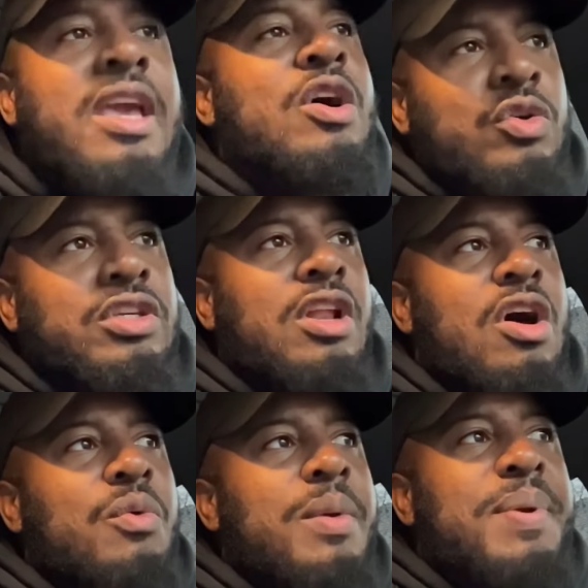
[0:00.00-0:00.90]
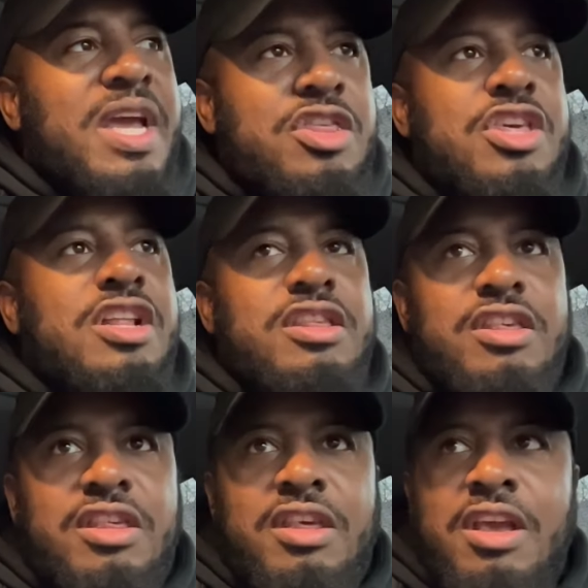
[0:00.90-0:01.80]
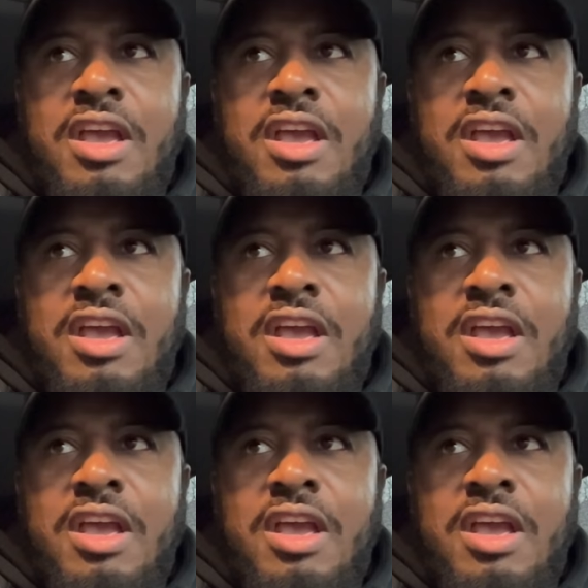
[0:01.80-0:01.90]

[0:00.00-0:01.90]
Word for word: It goes a long way. Patience